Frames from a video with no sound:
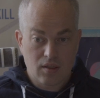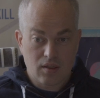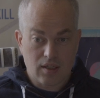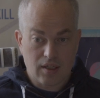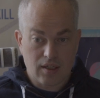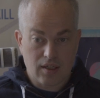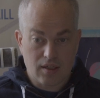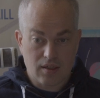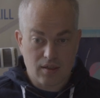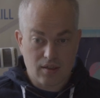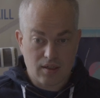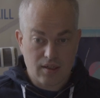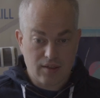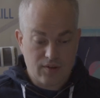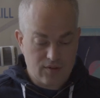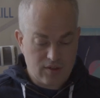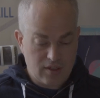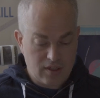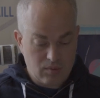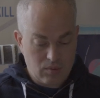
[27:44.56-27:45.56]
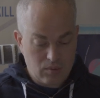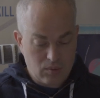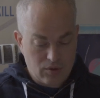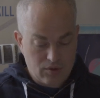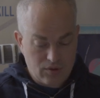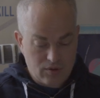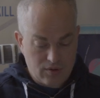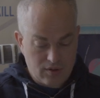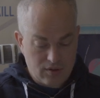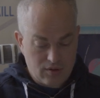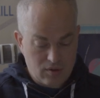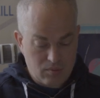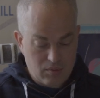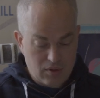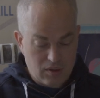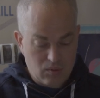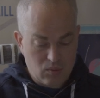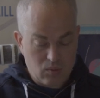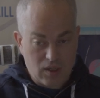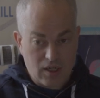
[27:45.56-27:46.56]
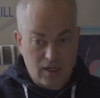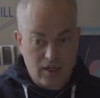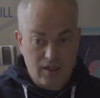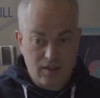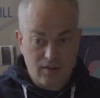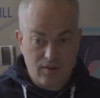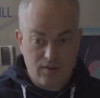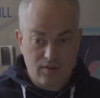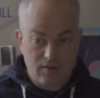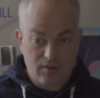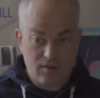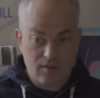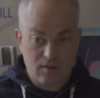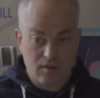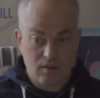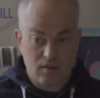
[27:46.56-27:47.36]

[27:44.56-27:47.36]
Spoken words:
and let's say we want it to be white.